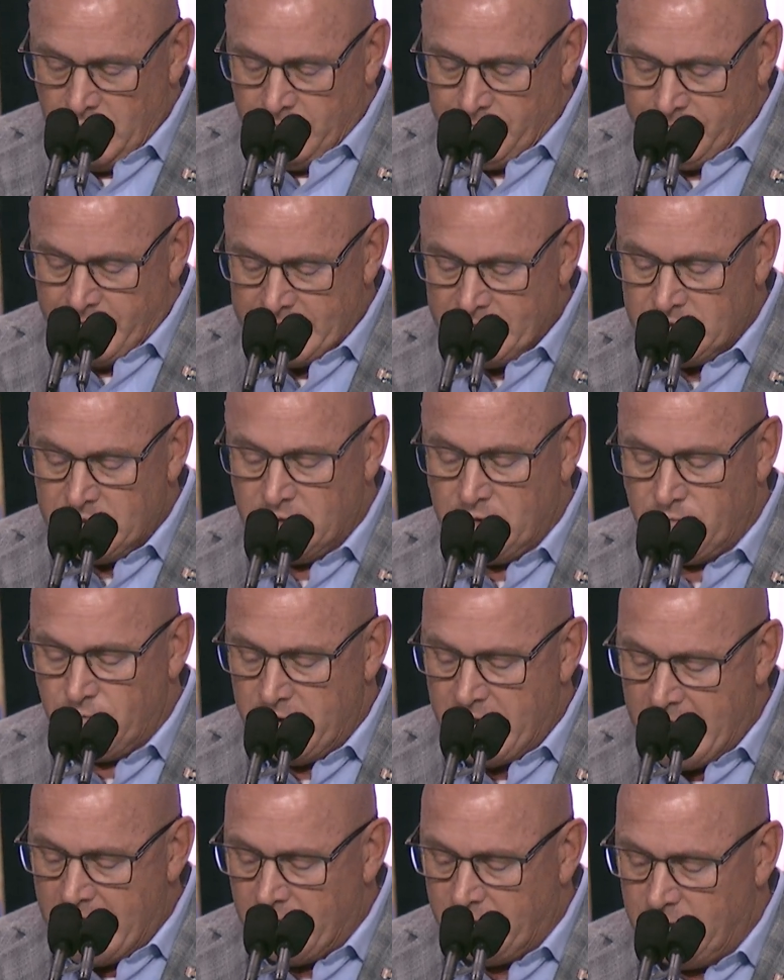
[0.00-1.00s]
Facing the
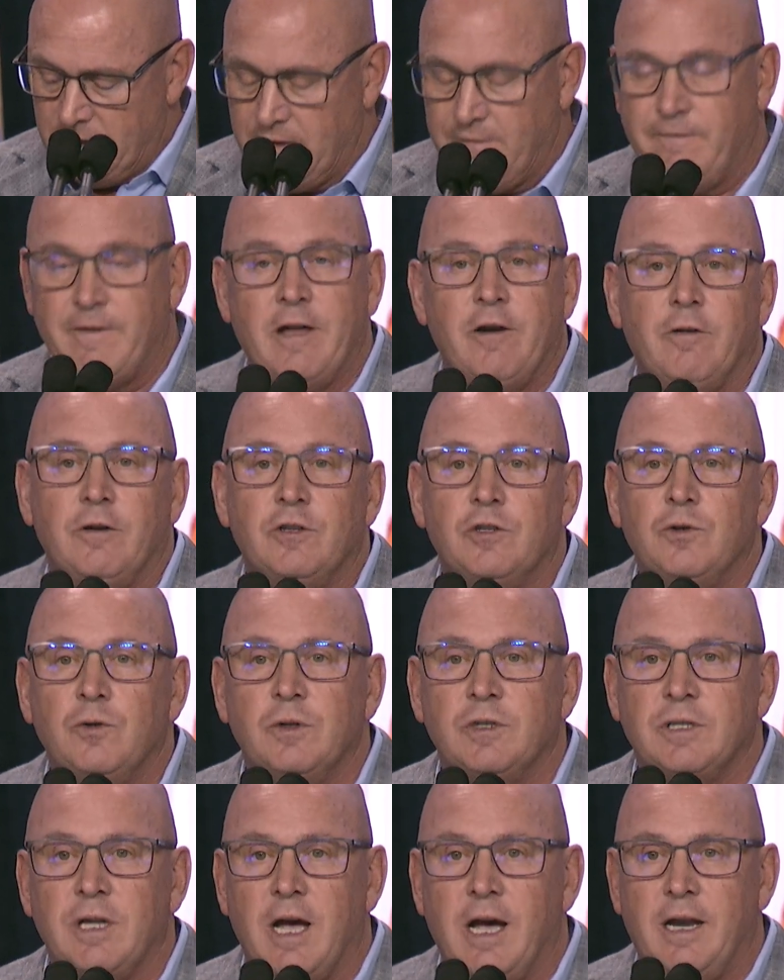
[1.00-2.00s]
reality of veteran
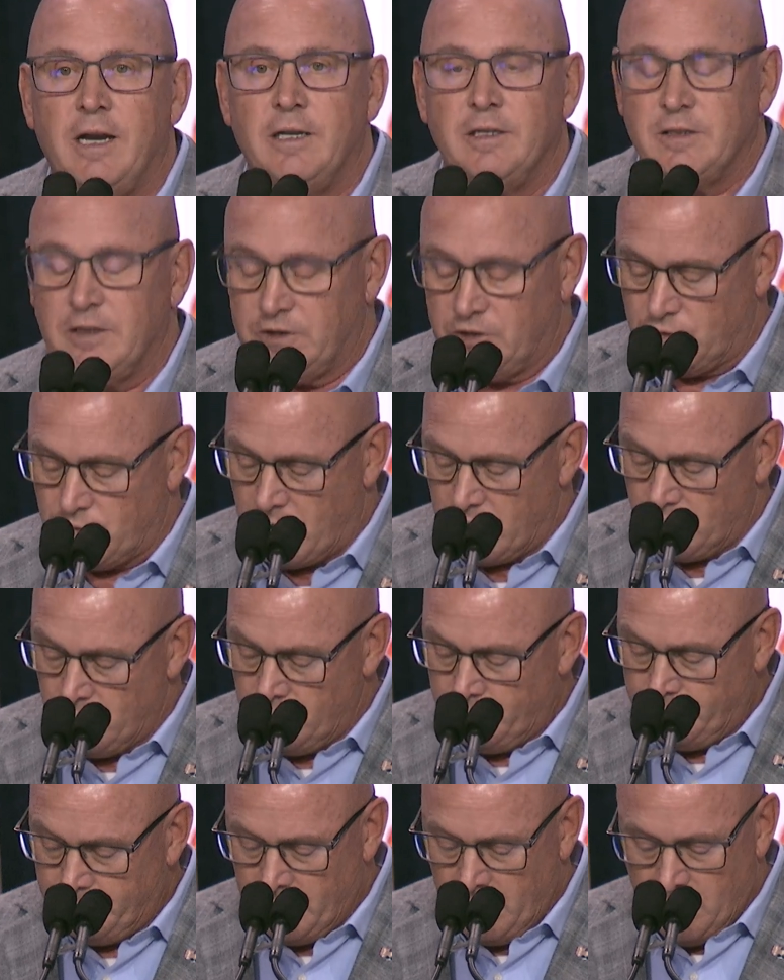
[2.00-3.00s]
suicide is a
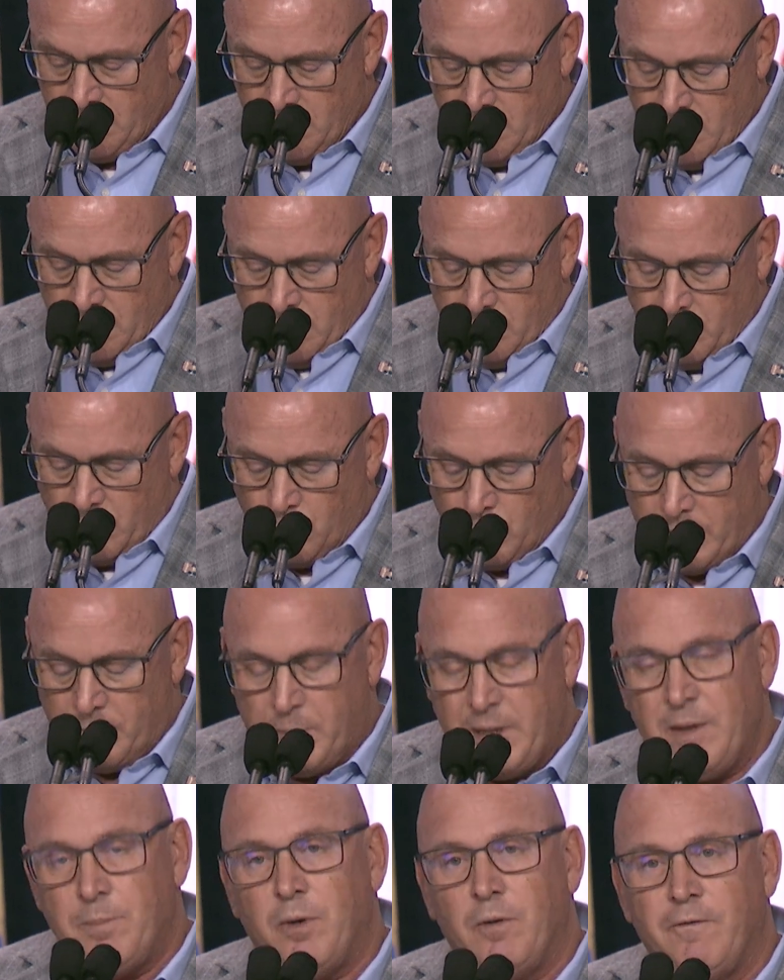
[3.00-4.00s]
struggle, but when
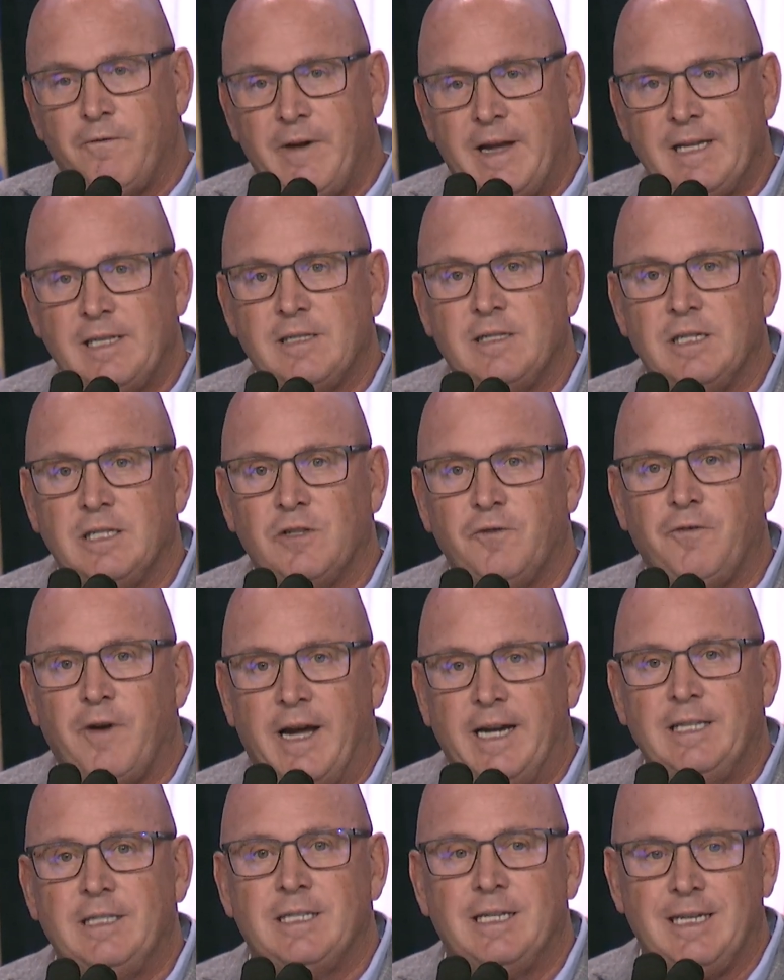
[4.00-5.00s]
people face this
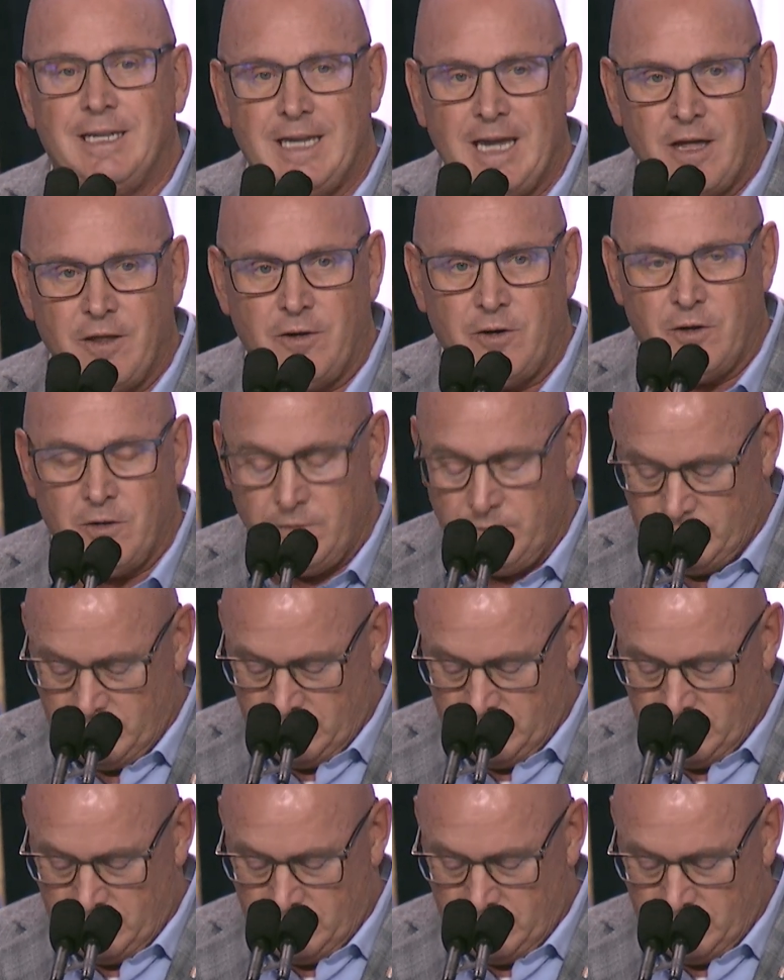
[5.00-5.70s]
fight together,